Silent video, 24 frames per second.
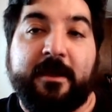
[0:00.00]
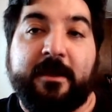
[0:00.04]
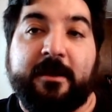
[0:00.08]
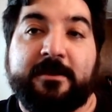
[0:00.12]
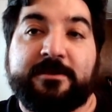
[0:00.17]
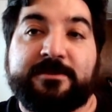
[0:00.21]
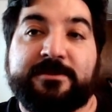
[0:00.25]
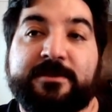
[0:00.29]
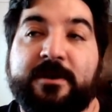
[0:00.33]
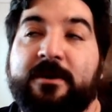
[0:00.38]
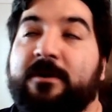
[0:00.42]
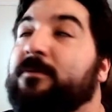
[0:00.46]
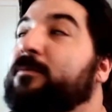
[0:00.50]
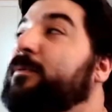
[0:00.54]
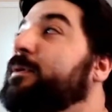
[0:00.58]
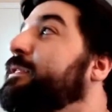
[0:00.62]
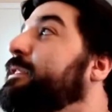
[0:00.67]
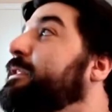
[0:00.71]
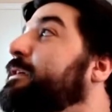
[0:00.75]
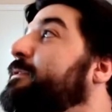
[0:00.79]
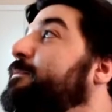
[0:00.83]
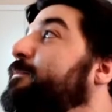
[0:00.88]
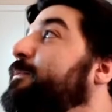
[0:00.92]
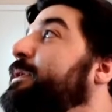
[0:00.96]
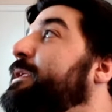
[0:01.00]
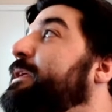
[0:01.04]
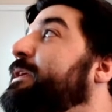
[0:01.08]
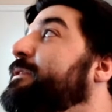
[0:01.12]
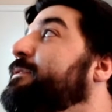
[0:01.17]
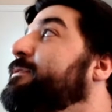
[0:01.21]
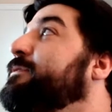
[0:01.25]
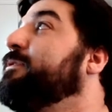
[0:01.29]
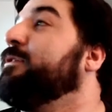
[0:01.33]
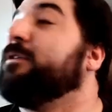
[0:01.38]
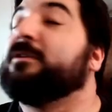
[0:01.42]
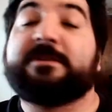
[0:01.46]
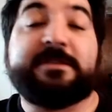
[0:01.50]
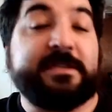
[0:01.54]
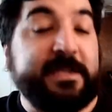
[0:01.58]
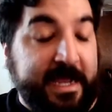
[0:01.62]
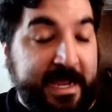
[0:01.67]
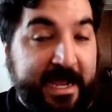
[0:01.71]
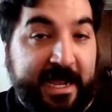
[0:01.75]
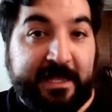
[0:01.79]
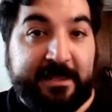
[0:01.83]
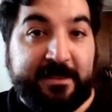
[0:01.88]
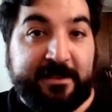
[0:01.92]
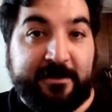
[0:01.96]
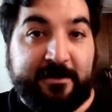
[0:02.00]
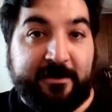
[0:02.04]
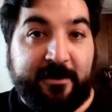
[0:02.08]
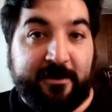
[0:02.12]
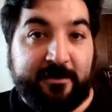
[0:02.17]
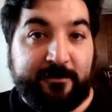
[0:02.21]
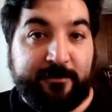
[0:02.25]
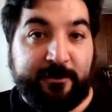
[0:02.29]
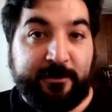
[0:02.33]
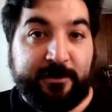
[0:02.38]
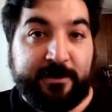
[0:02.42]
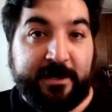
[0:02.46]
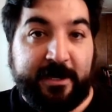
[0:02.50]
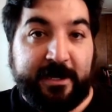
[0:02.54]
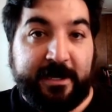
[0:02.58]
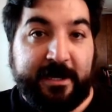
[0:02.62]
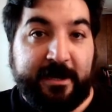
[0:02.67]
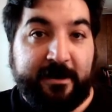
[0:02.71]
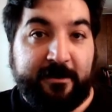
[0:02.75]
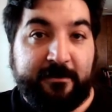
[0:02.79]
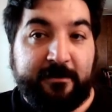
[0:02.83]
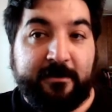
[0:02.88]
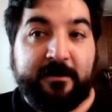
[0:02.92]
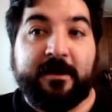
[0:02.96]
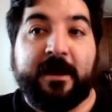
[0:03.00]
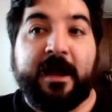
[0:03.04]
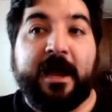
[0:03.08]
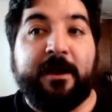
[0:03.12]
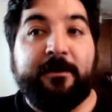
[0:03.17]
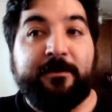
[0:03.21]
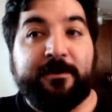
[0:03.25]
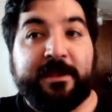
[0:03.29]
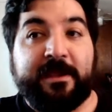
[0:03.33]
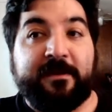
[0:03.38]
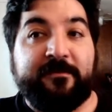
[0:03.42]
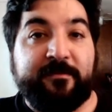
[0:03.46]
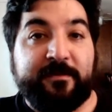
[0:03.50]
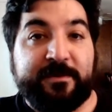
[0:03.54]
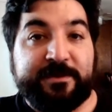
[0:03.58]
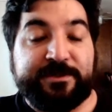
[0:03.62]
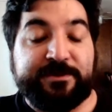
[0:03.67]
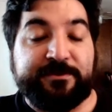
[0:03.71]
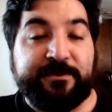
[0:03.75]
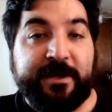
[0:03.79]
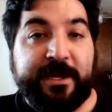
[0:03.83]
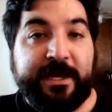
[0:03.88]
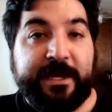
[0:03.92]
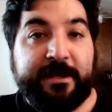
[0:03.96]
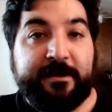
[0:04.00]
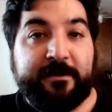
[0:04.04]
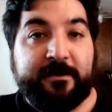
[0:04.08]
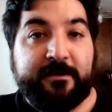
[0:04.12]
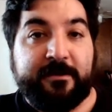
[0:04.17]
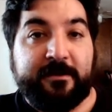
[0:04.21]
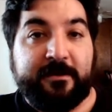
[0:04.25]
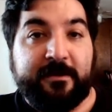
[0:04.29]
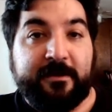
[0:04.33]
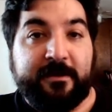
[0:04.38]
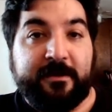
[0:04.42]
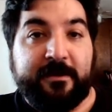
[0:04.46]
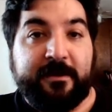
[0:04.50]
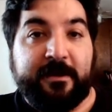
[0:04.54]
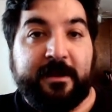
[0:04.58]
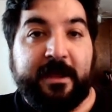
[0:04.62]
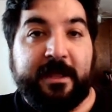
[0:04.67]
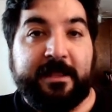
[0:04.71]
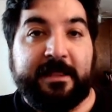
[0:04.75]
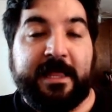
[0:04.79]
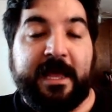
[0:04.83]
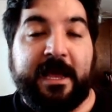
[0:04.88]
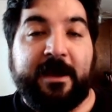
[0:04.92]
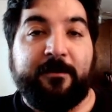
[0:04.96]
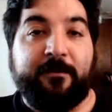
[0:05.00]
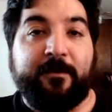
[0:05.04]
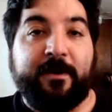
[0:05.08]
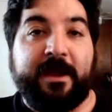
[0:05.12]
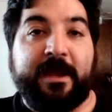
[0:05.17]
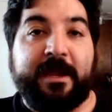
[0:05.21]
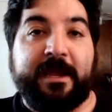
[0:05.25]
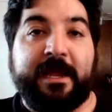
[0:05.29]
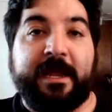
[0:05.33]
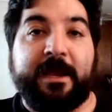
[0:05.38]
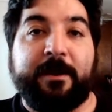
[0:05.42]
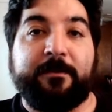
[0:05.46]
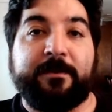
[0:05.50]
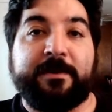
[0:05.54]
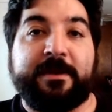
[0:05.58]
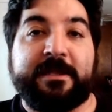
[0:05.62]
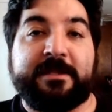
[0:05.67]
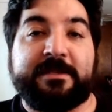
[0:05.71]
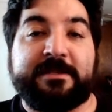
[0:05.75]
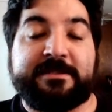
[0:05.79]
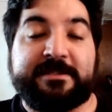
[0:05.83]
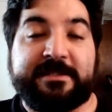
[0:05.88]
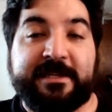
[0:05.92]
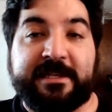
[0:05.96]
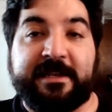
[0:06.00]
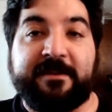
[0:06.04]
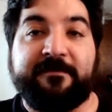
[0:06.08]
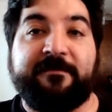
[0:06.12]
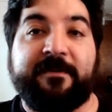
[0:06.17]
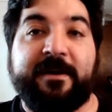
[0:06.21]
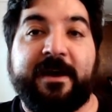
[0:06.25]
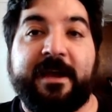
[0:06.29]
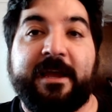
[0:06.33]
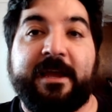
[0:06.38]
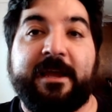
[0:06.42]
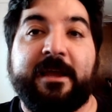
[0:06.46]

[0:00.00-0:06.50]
So when he looked at the cardboard cutout, I would give him a treat, and that way it would signify